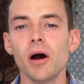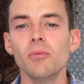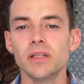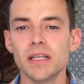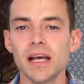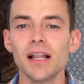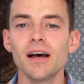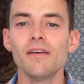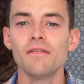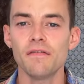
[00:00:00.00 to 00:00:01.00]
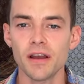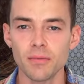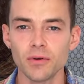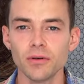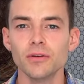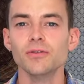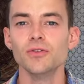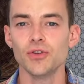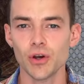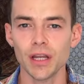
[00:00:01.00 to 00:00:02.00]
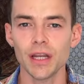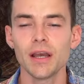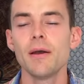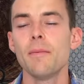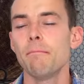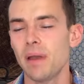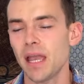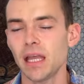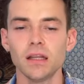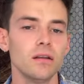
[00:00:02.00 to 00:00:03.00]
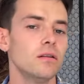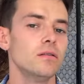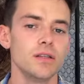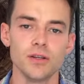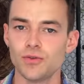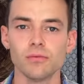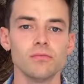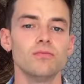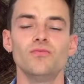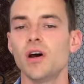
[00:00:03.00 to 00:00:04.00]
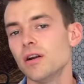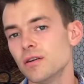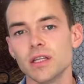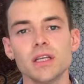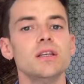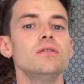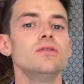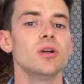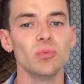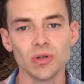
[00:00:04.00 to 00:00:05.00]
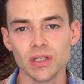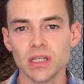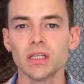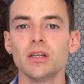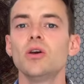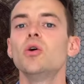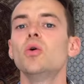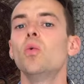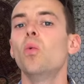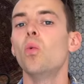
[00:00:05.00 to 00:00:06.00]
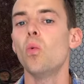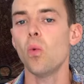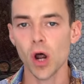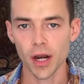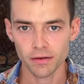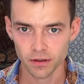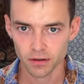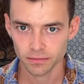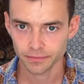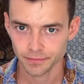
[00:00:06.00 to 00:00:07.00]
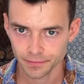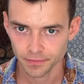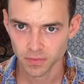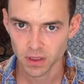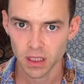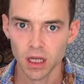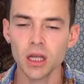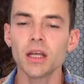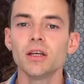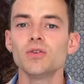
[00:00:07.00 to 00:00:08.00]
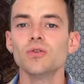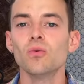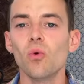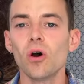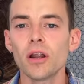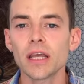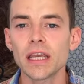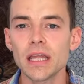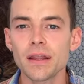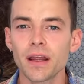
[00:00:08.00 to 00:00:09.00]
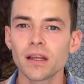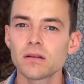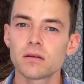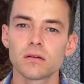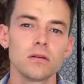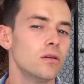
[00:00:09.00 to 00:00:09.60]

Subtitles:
about patella-femoral joint pain syndrome. Runner's knee, jumper's knee, whatever. So what are the key things?